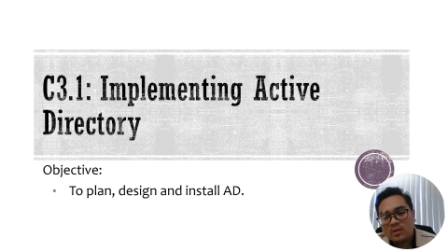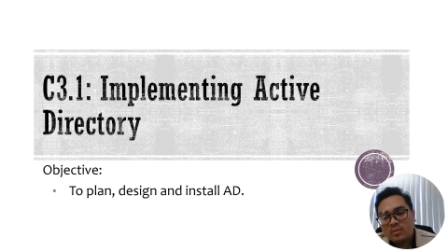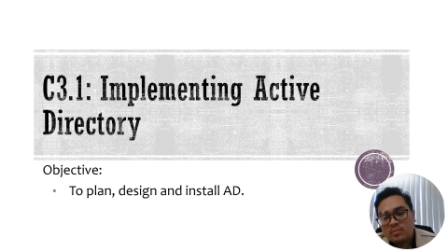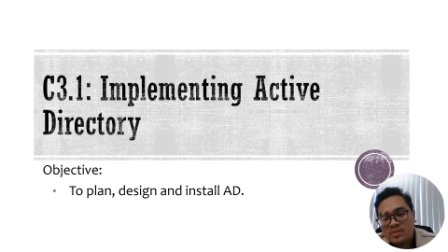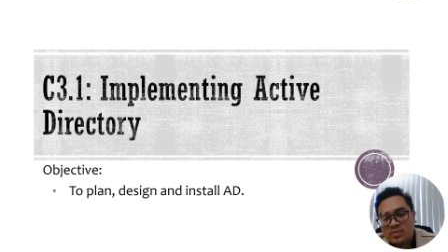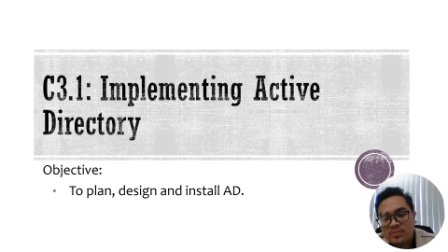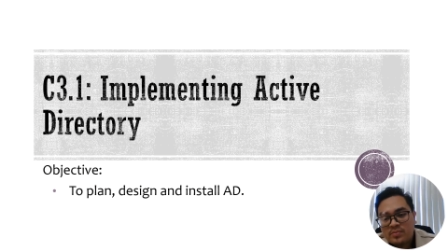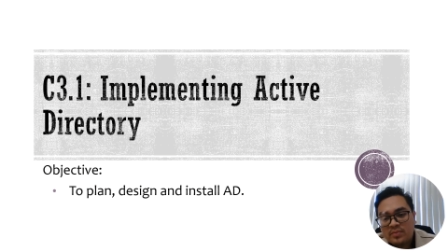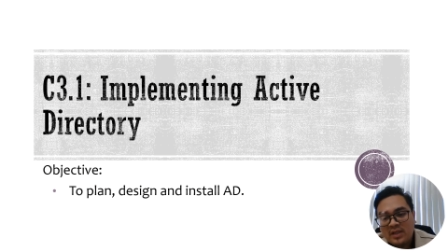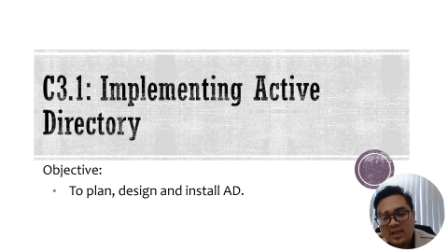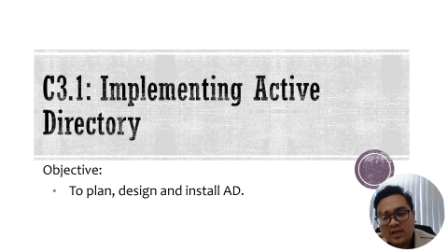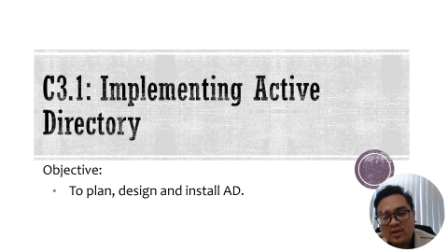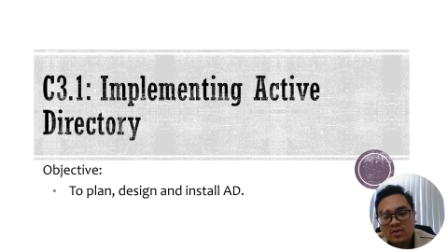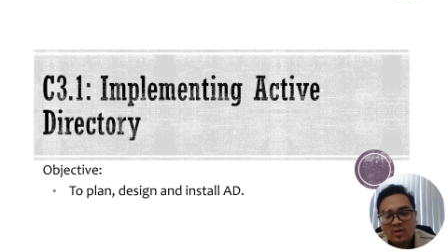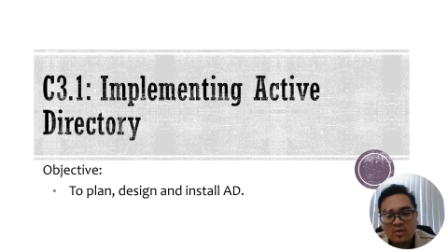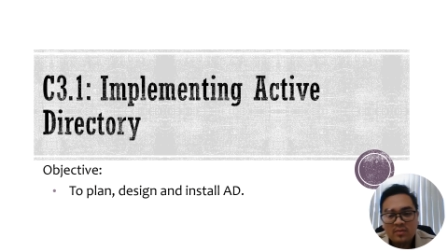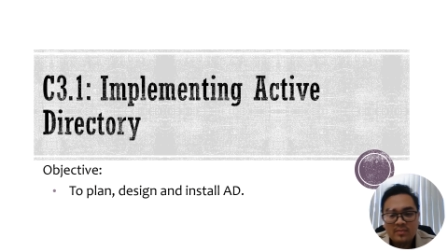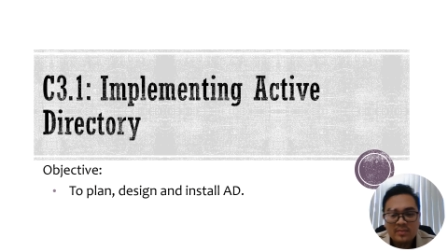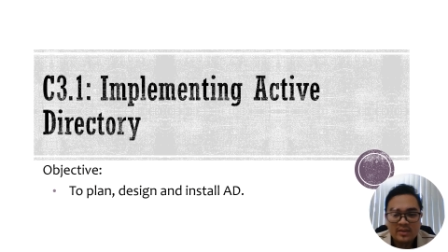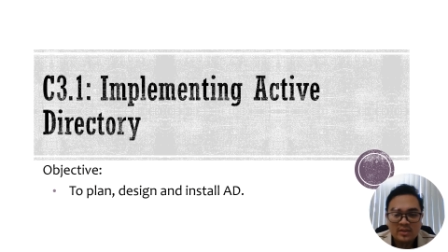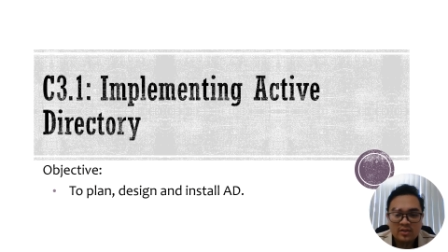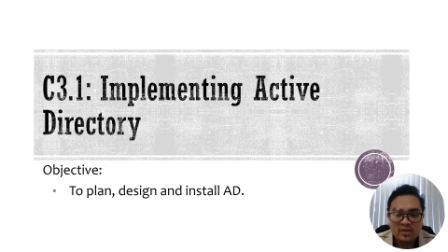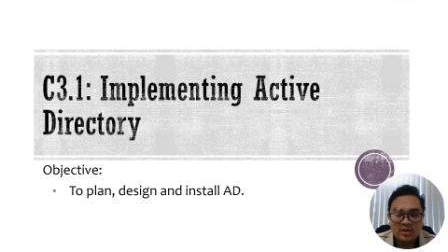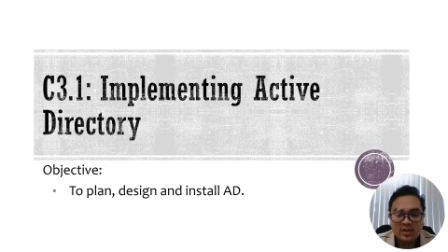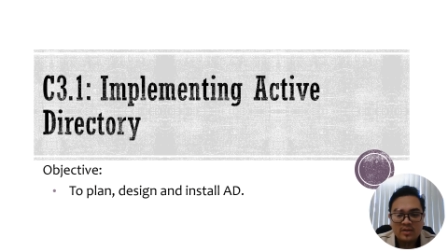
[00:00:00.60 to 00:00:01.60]

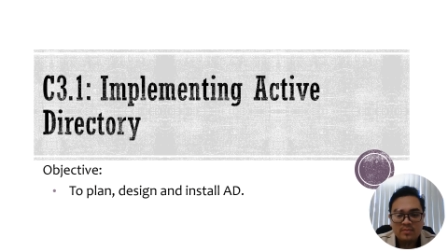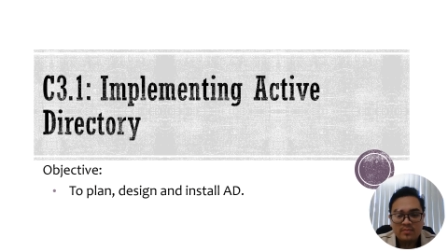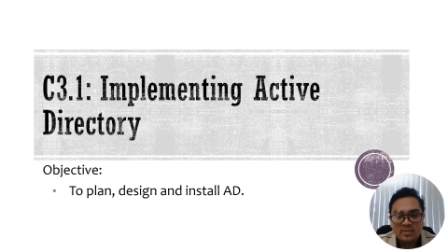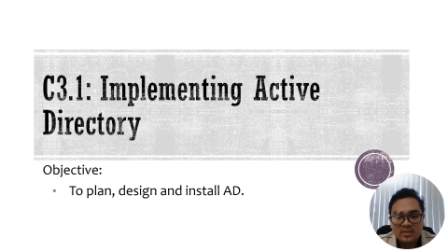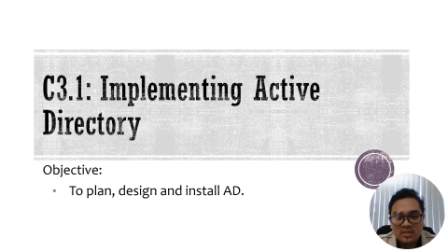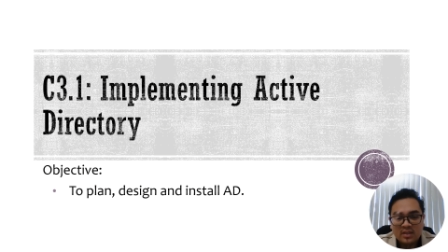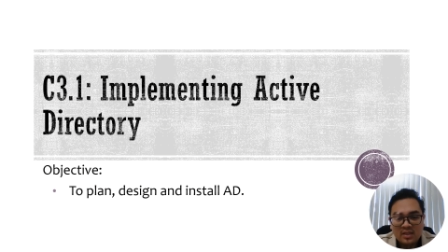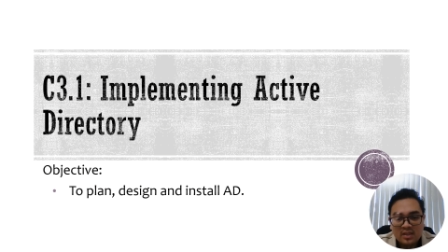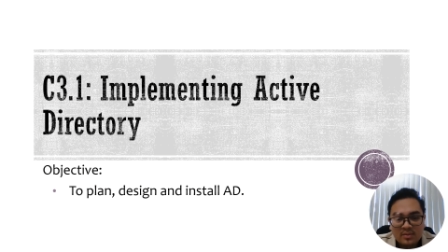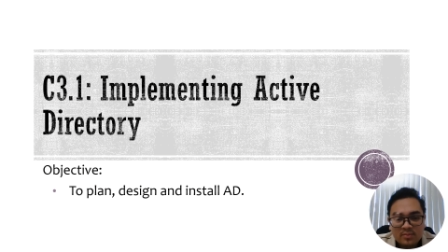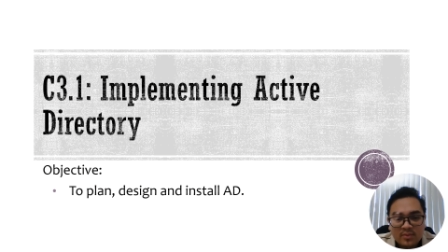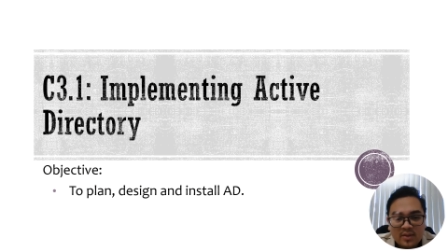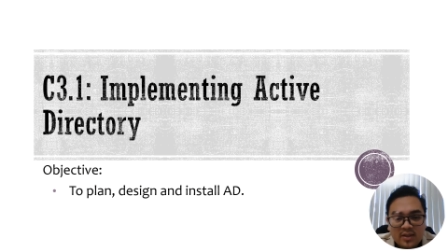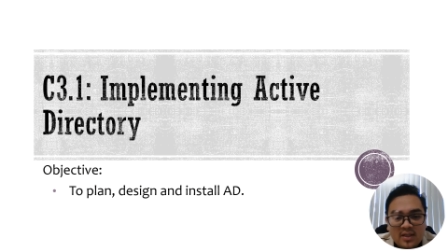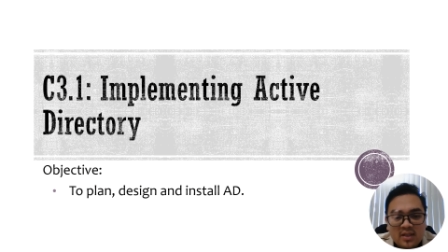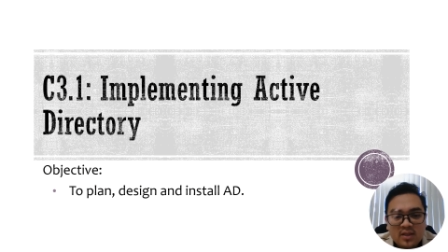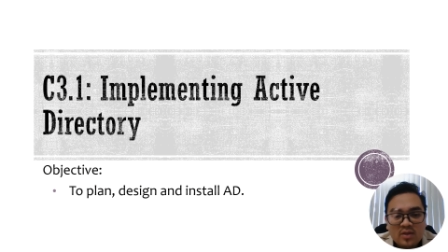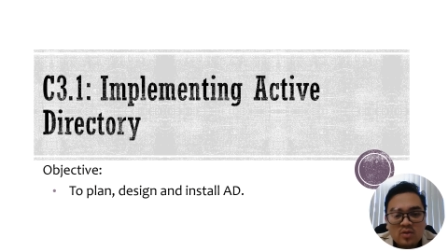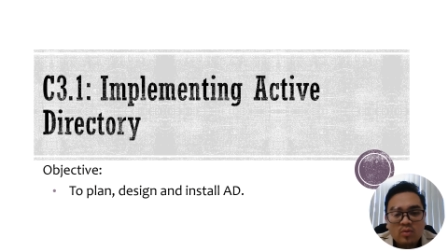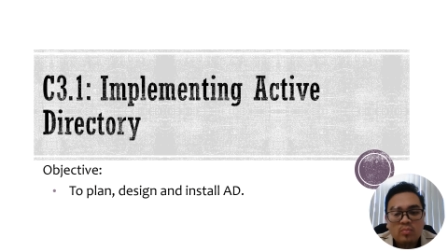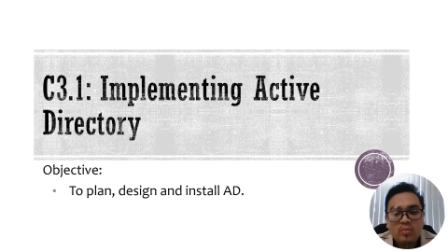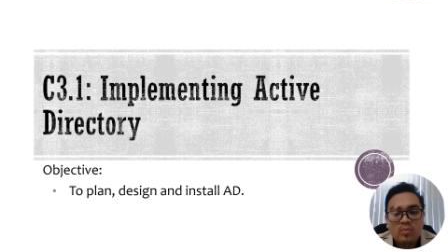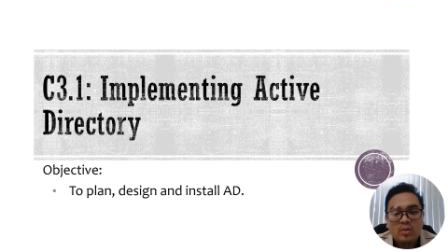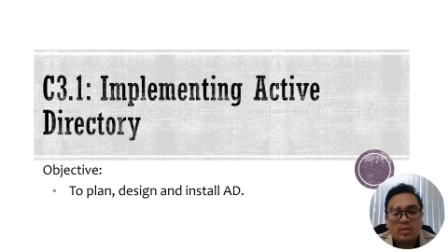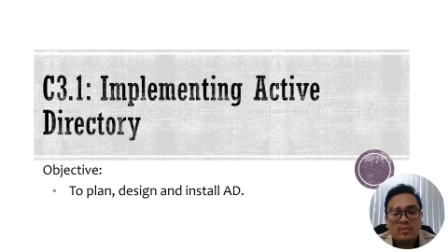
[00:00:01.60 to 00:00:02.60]
Bismillahirrahmanirrahim.
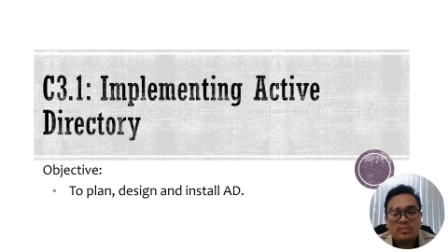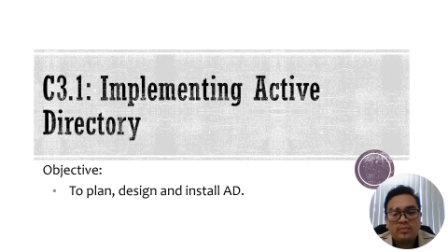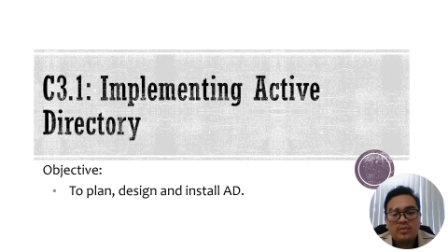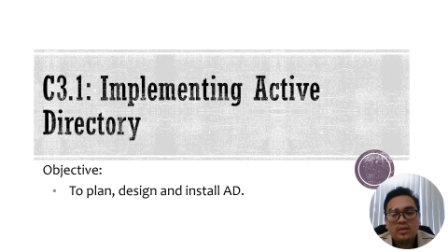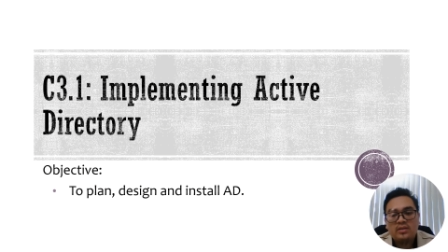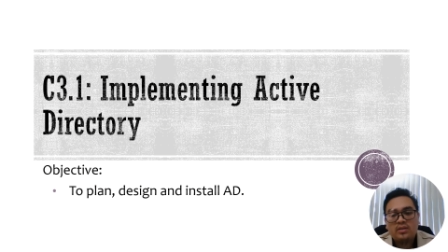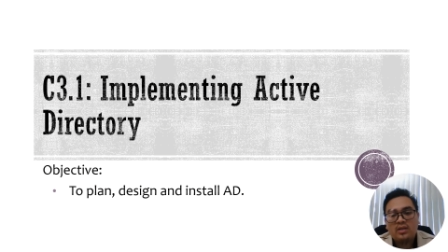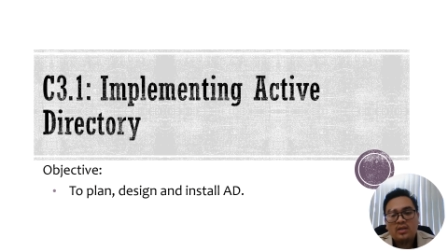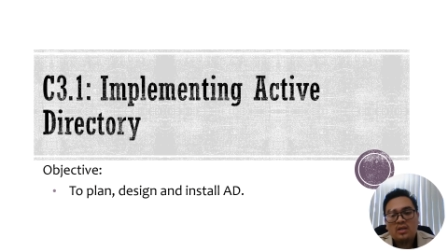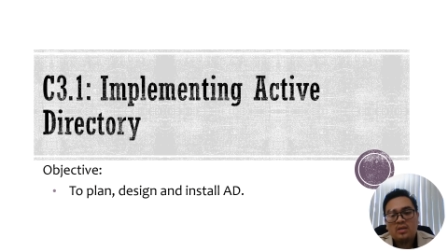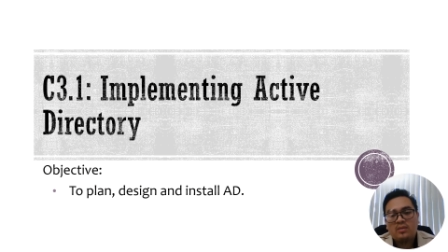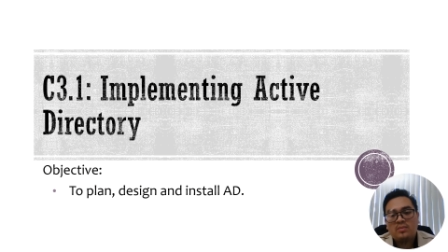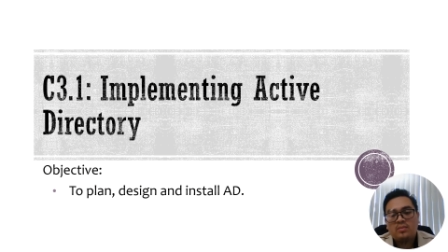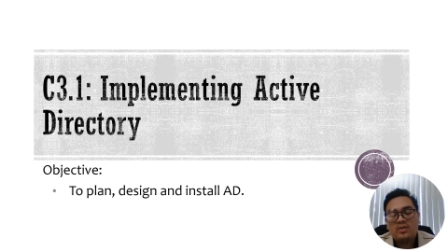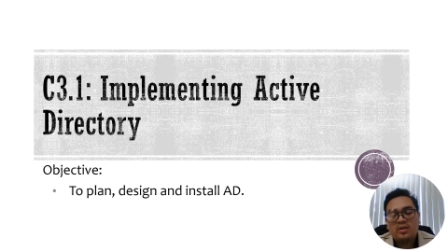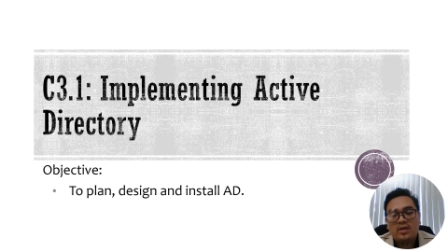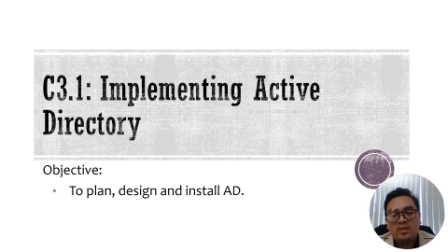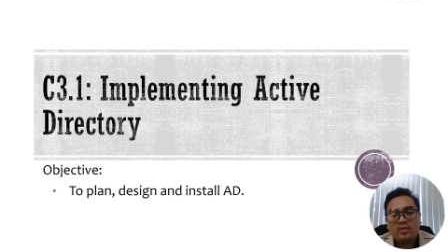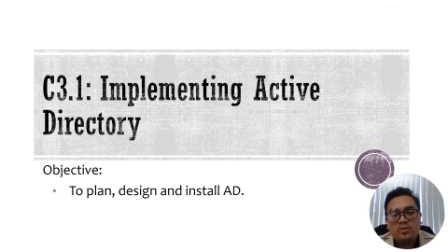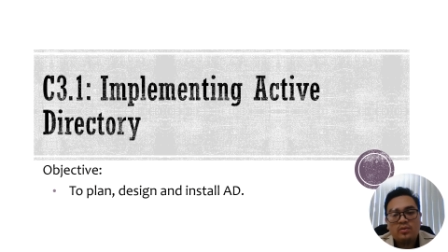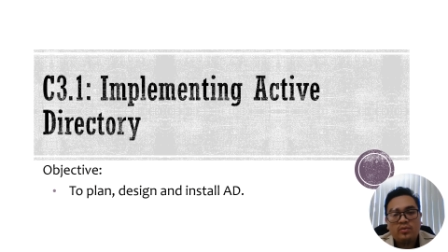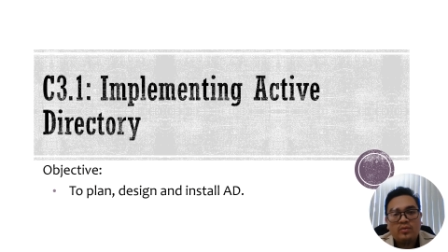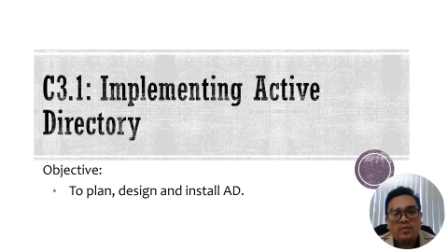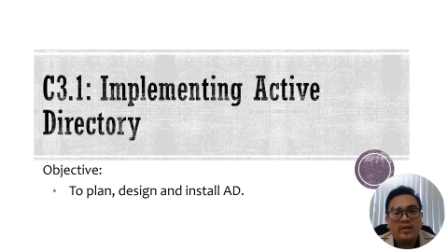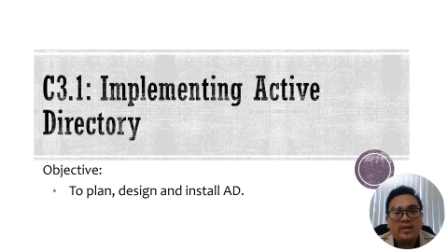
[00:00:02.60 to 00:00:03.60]
Assalamualaikum warahmatullahi
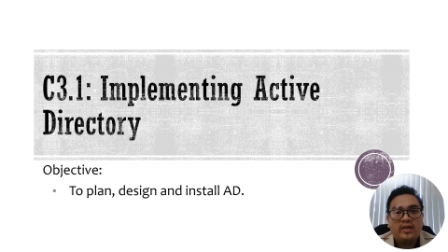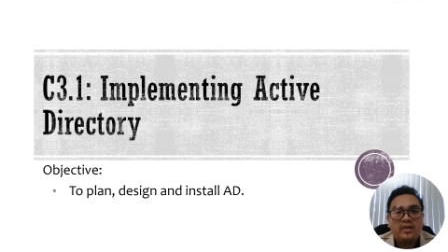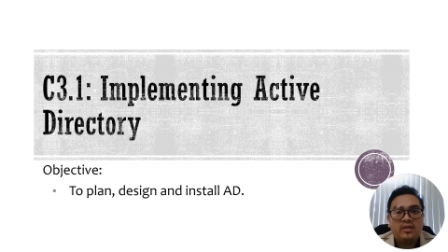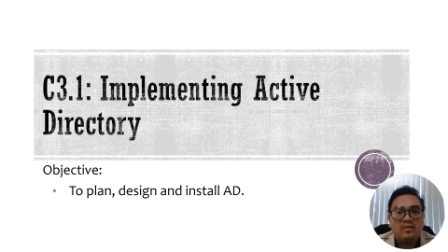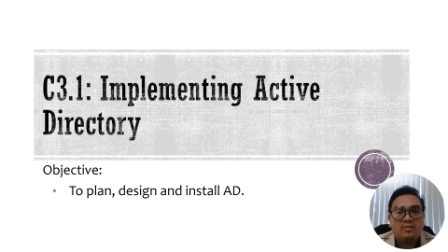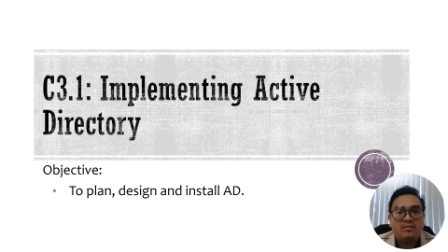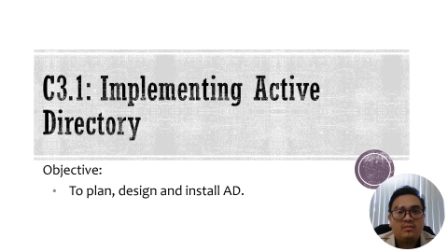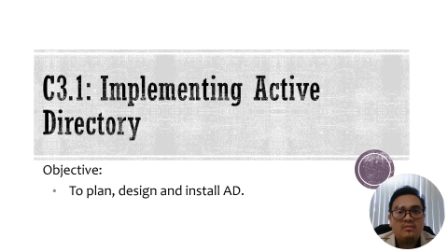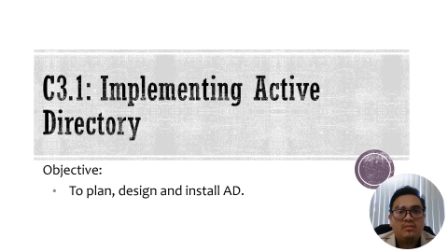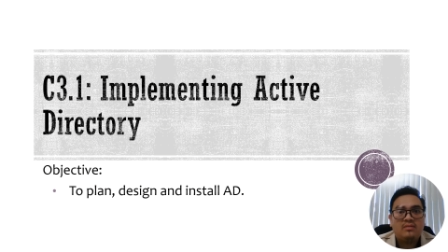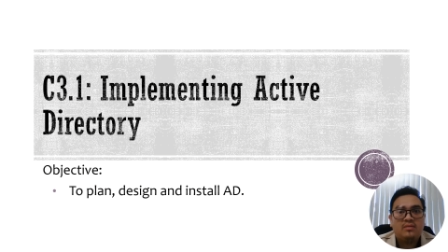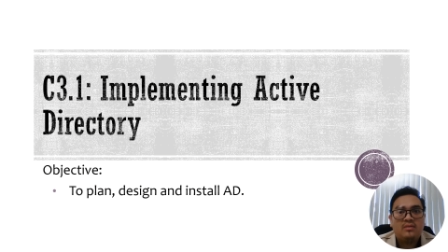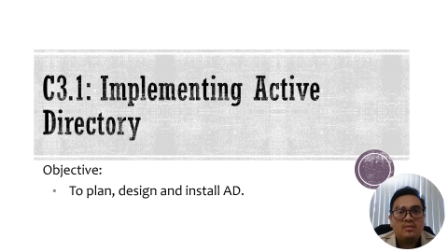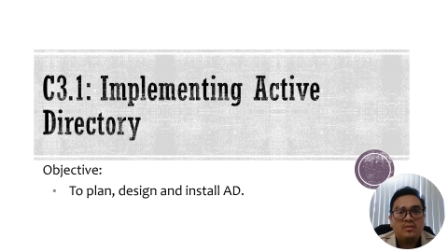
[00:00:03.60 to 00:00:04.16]
wabarakatuh, and